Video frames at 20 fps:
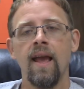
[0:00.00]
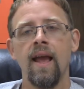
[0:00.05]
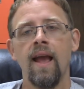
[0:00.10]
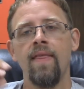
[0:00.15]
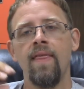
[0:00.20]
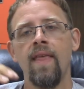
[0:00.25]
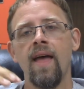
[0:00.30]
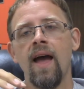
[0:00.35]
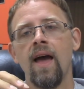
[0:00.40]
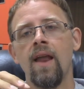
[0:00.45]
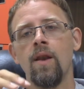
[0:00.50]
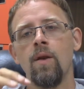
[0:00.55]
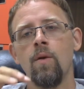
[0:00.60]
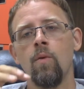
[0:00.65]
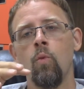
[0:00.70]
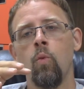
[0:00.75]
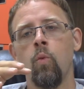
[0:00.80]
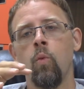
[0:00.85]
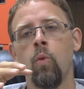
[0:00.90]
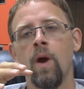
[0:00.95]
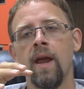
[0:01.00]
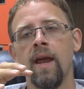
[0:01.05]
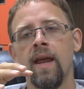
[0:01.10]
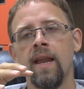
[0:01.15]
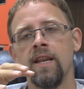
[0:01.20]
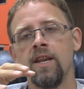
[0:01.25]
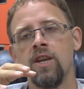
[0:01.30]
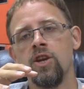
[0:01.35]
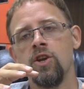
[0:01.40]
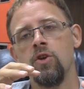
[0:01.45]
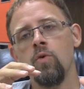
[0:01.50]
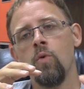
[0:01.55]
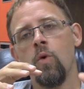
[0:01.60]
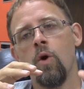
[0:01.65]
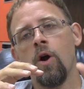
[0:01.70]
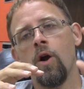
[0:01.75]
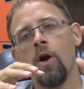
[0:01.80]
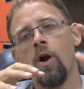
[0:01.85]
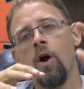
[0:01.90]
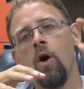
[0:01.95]
And that when you
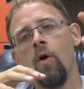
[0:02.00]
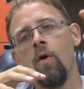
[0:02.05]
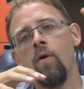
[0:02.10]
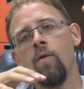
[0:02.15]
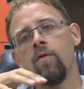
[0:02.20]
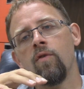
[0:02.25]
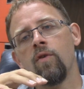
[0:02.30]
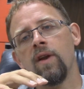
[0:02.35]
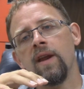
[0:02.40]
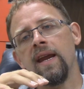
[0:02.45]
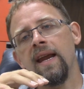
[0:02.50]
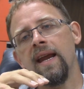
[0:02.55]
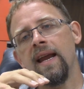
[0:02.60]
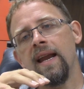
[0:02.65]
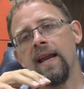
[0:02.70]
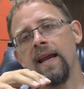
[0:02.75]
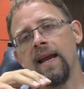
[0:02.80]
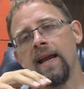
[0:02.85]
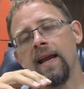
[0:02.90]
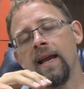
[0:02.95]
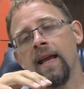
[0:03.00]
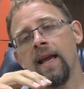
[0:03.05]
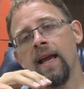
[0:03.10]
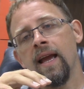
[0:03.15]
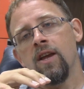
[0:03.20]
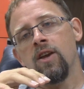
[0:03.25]
are overeating,